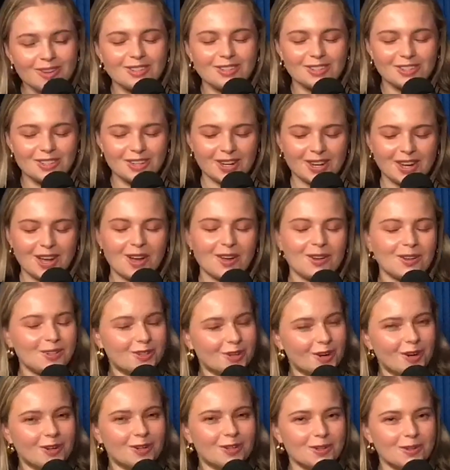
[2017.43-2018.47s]
check out
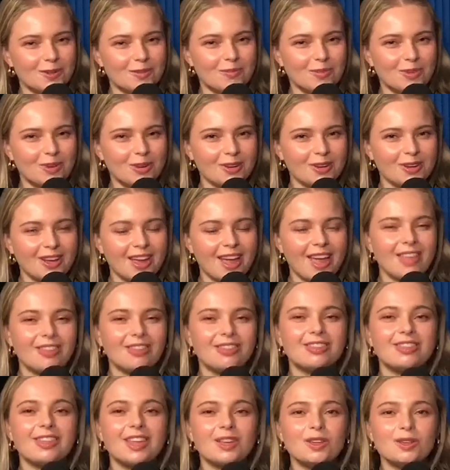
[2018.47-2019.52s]
Dr. Brooke.
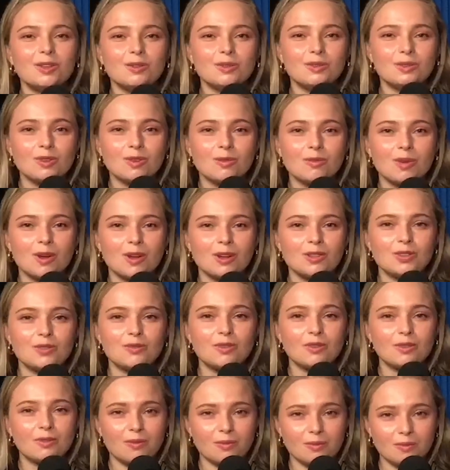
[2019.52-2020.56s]
And thank you so much
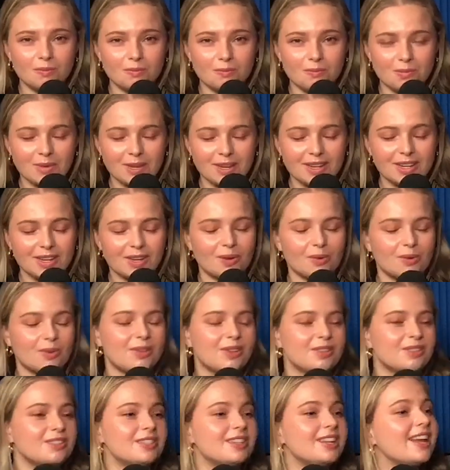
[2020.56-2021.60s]
for being here with
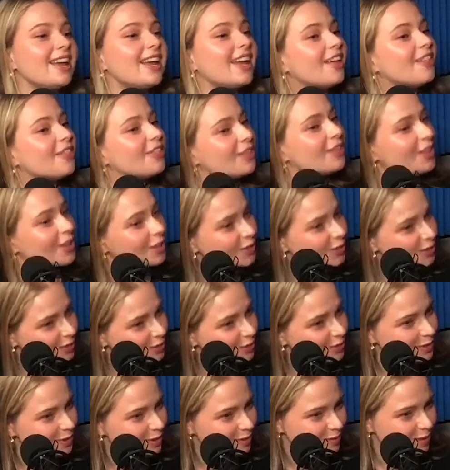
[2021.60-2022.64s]
us today. And thank
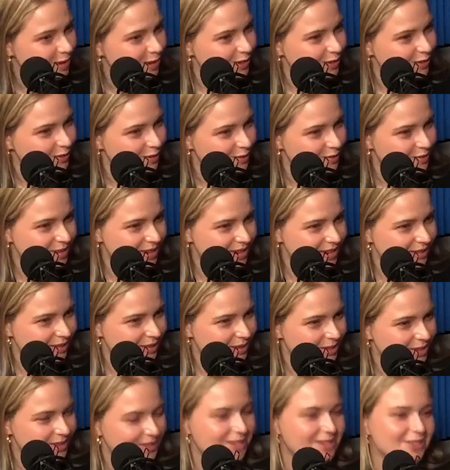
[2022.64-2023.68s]
you so much for being
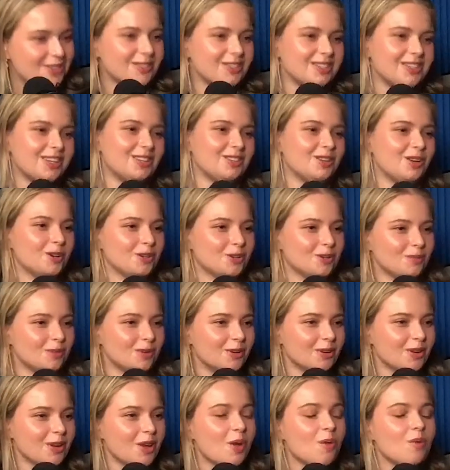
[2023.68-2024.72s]
with us here today, Dr.
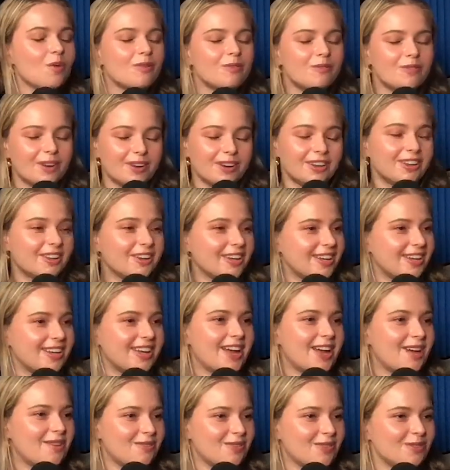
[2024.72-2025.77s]
Brooke. We're very lucky to
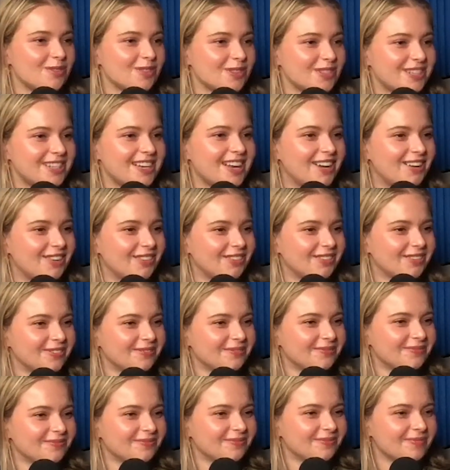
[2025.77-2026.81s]
have you in this town.
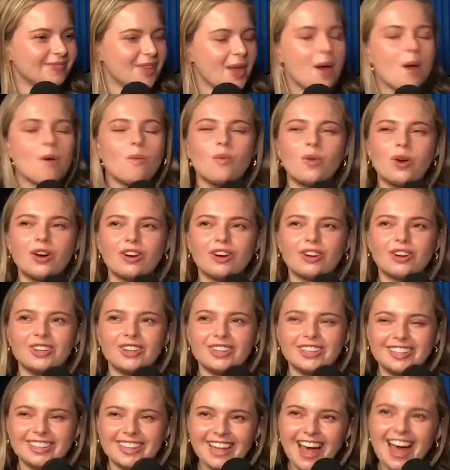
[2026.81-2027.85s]
Thank you. We're
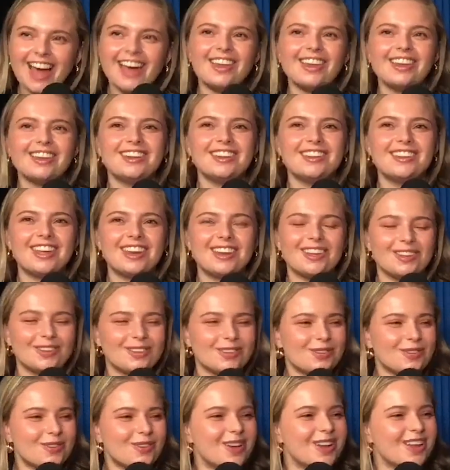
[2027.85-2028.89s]
glad that
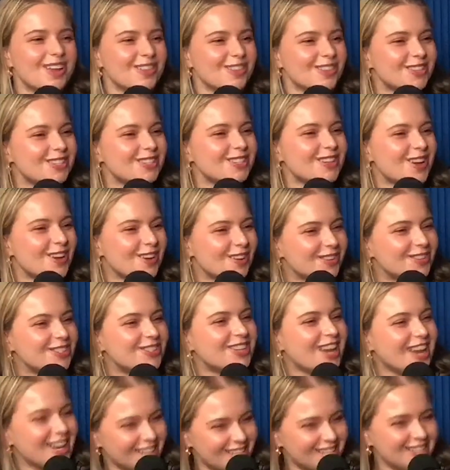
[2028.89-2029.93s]
Illinois in the snow
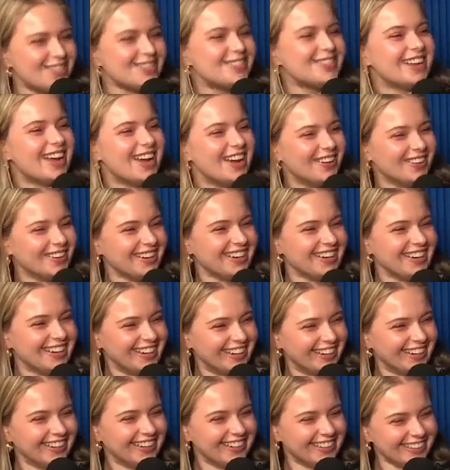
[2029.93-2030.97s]
chased you down
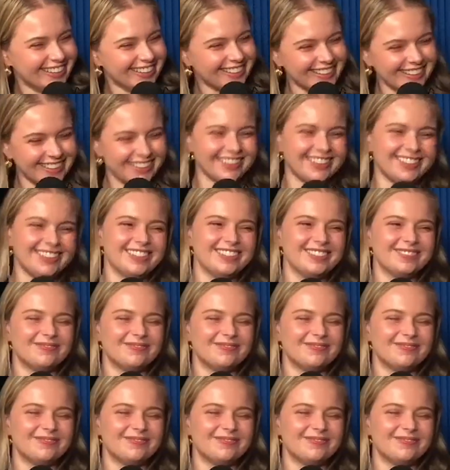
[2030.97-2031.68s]
here. Me too.